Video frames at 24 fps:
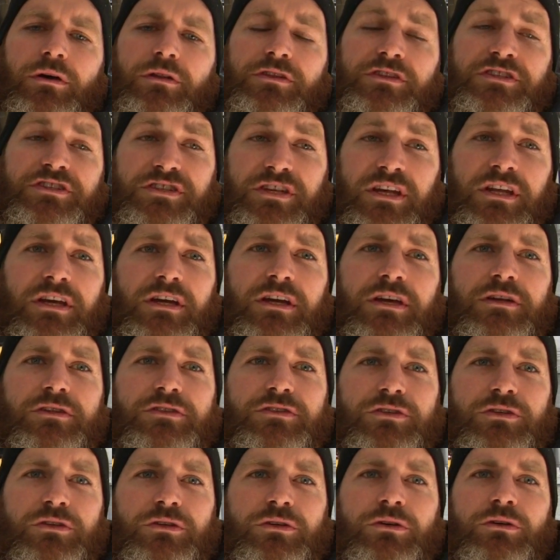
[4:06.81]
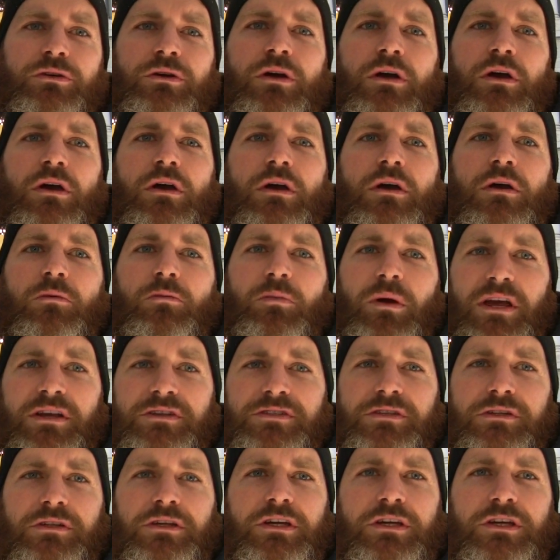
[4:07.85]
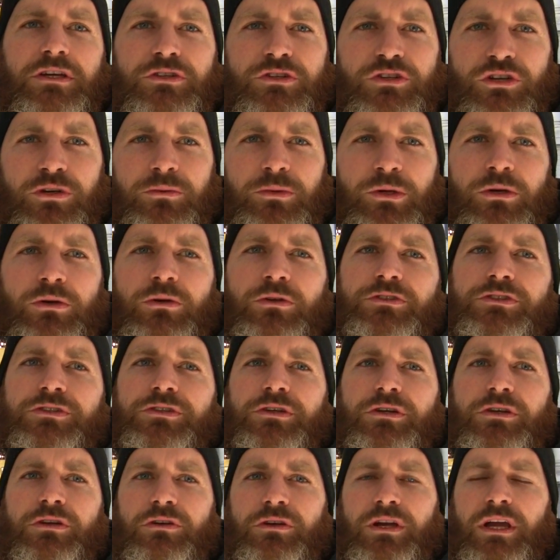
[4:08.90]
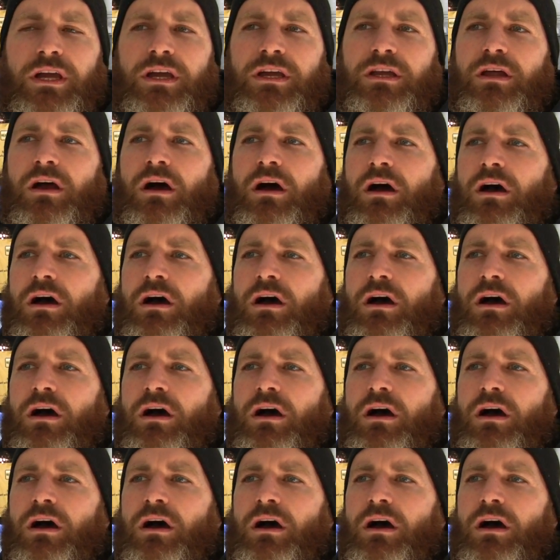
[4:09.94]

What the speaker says: the city to basically contribute to create